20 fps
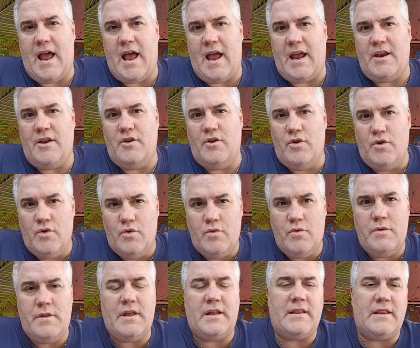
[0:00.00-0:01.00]
I
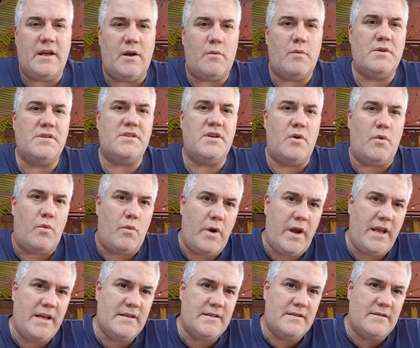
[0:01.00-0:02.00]
knew that there was a
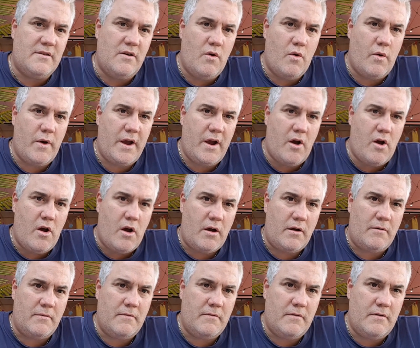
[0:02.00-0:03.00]
race going on